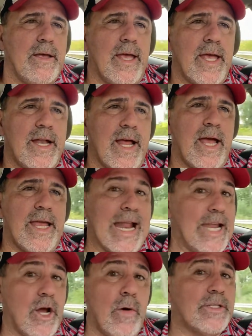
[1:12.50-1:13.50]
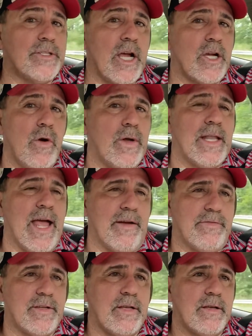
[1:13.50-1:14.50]
And I know it's not going
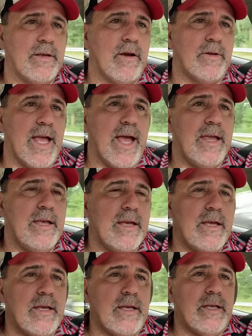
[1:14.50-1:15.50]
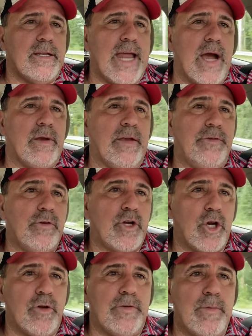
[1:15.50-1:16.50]
left, okay? Now, if you
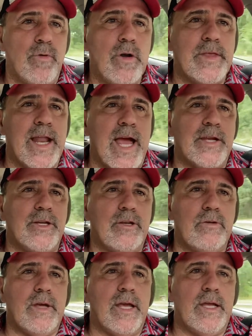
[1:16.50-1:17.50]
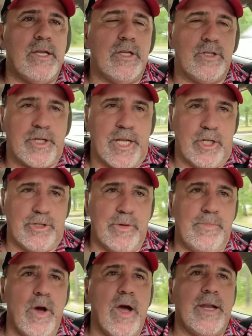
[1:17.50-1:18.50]
curve it more than I do, tilt
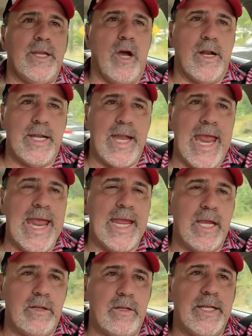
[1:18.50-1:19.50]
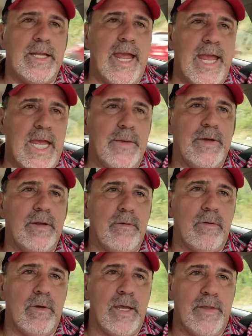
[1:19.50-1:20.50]
your body on an angle and aim it
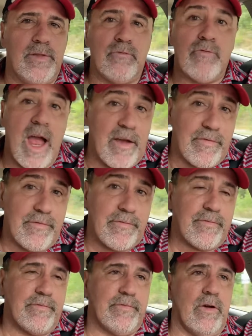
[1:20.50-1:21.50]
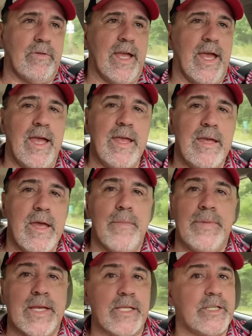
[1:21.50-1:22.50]
in the rough, okay?
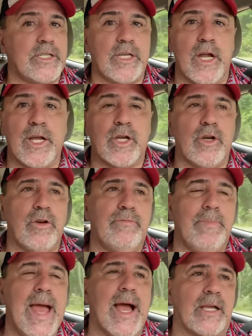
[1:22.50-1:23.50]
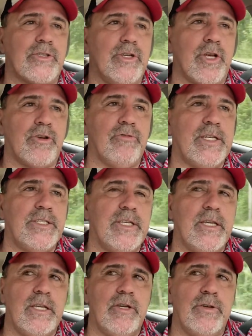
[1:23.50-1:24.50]
Because it's gonna curve back. So
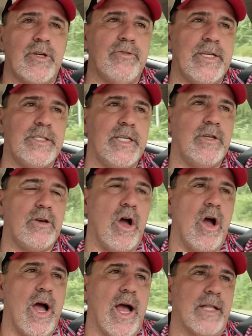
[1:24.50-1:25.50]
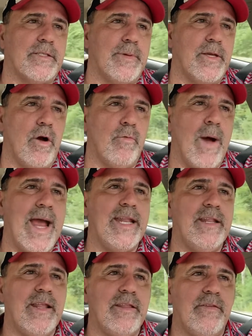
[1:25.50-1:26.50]
you're increasing your odds by
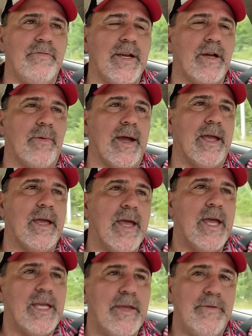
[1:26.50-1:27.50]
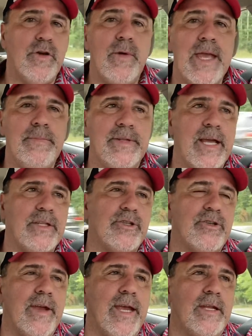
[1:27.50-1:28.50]
widening the fairway. If you aim dead
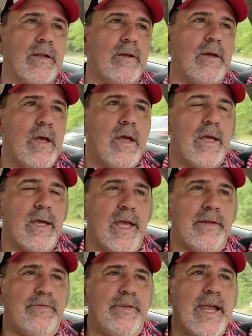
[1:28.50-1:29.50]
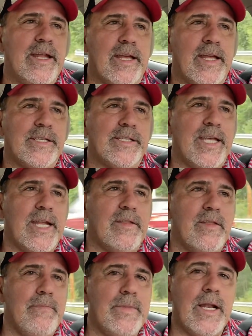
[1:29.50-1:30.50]
straight and fade it and stand
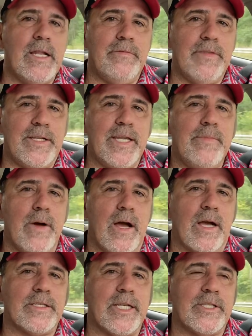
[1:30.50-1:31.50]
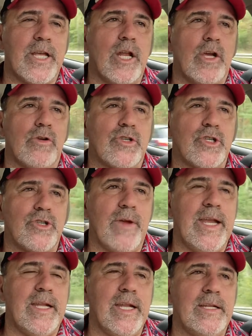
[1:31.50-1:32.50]
in the middle of the tee box, it's gonna go
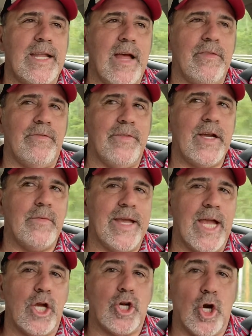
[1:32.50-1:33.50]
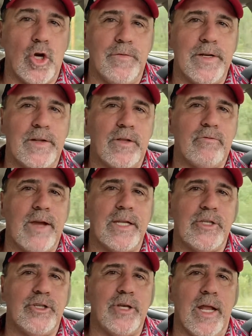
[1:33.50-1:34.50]
straight and down the fairway and curve into the
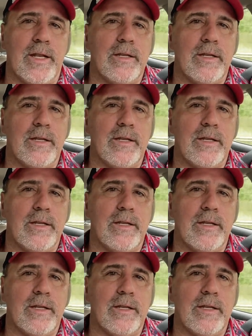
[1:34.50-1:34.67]
right shit.